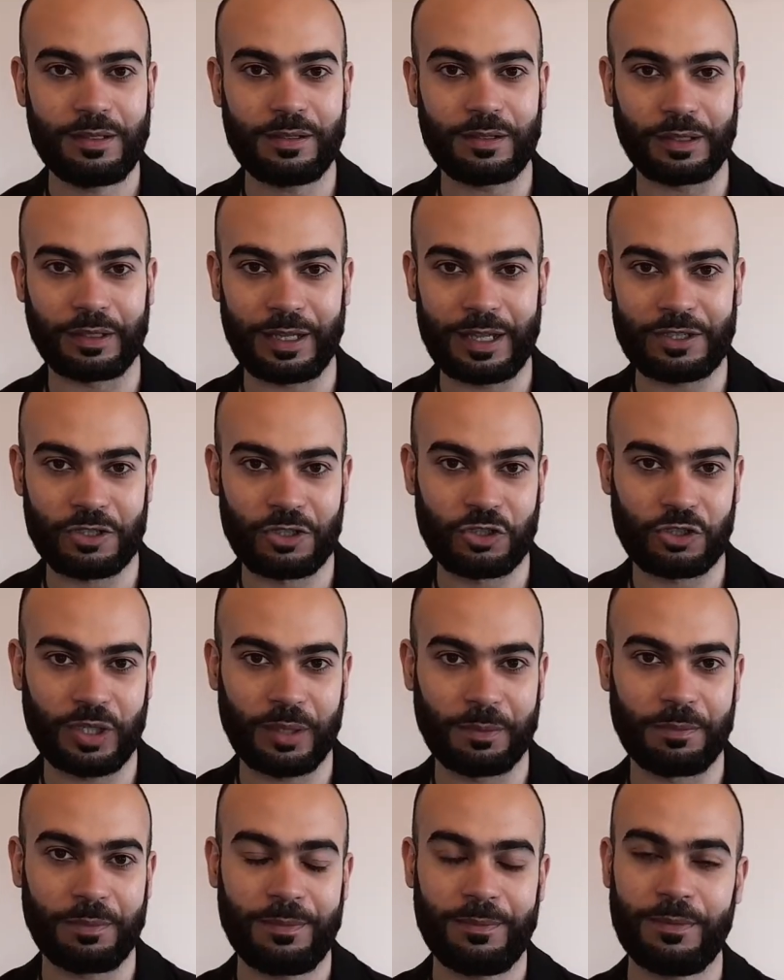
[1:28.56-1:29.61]

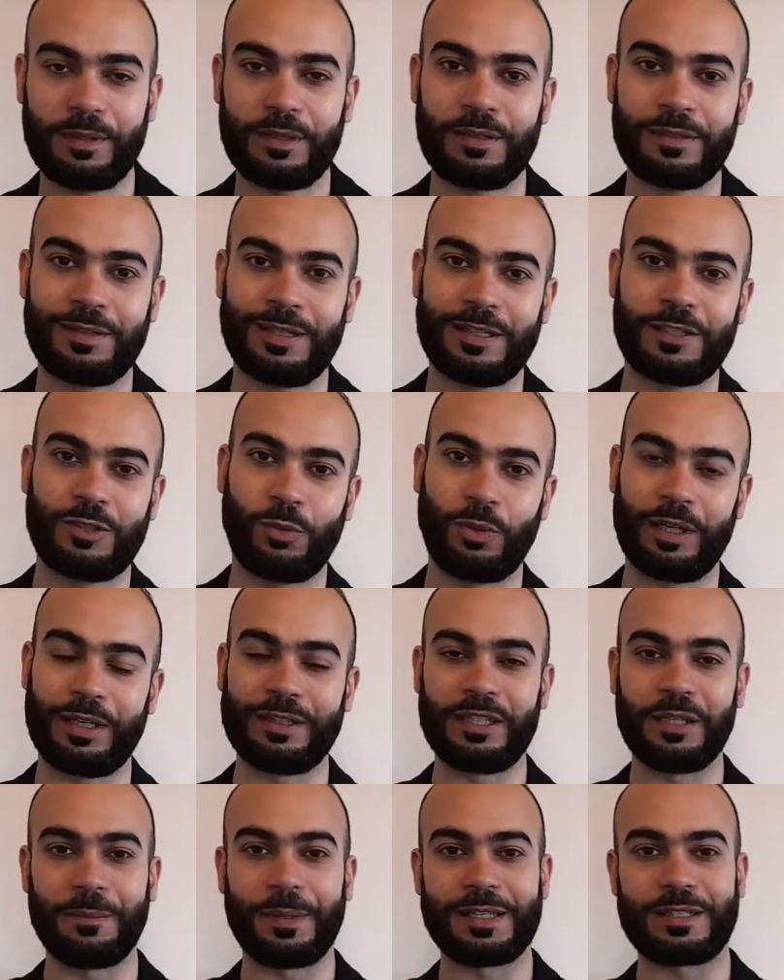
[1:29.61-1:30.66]
relationship, sexual
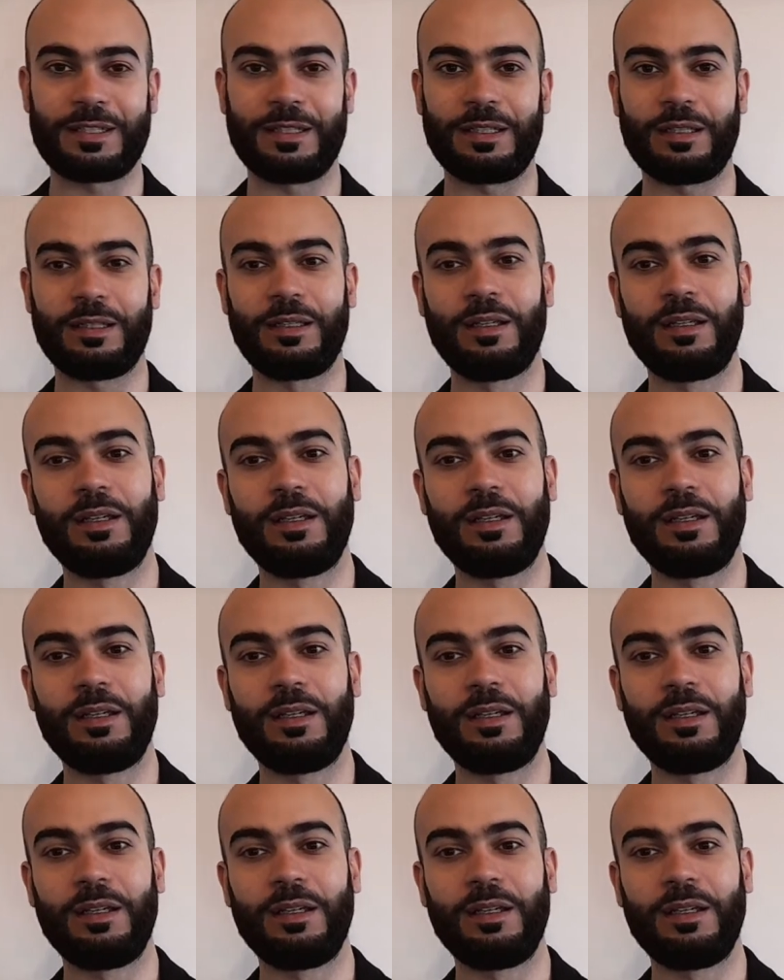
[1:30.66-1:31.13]
intimacy.